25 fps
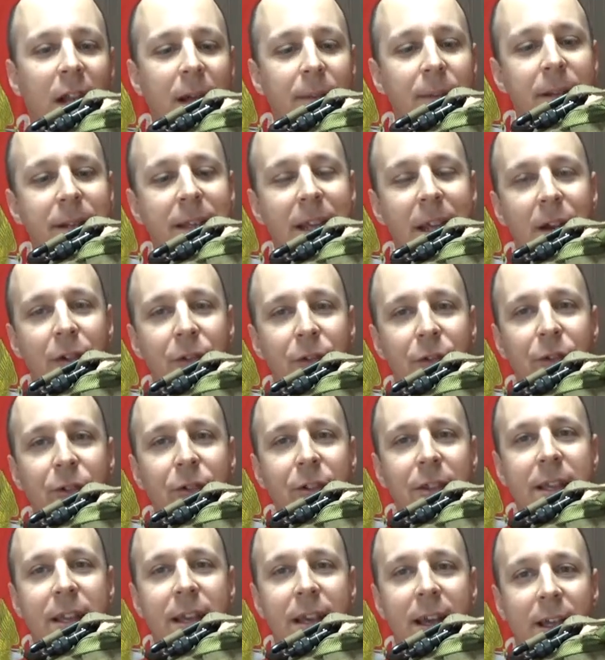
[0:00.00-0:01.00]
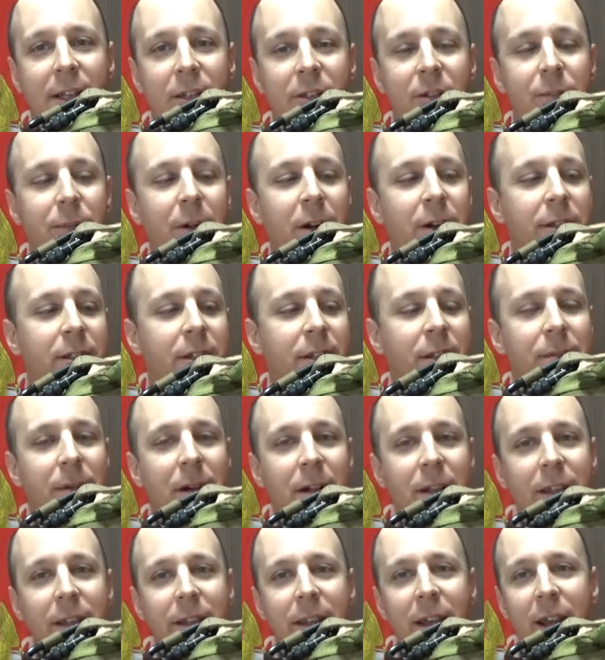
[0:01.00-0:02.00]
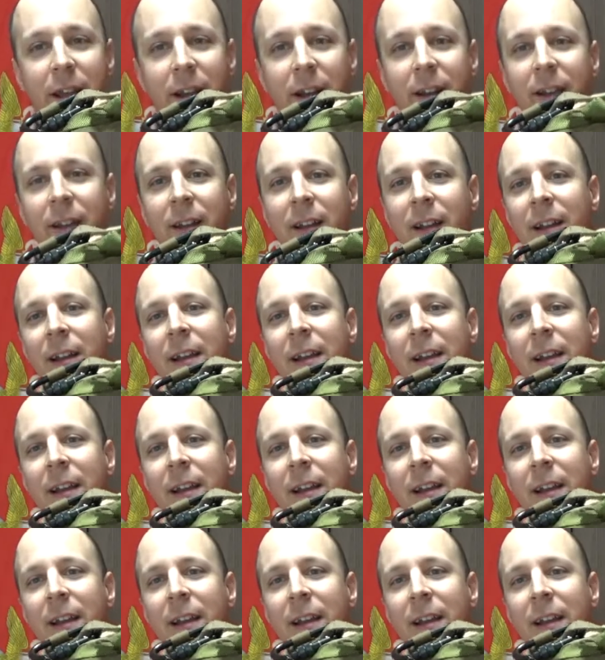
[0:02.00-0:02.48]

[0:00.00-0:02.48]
it down through the extra parts of the MOLLE there.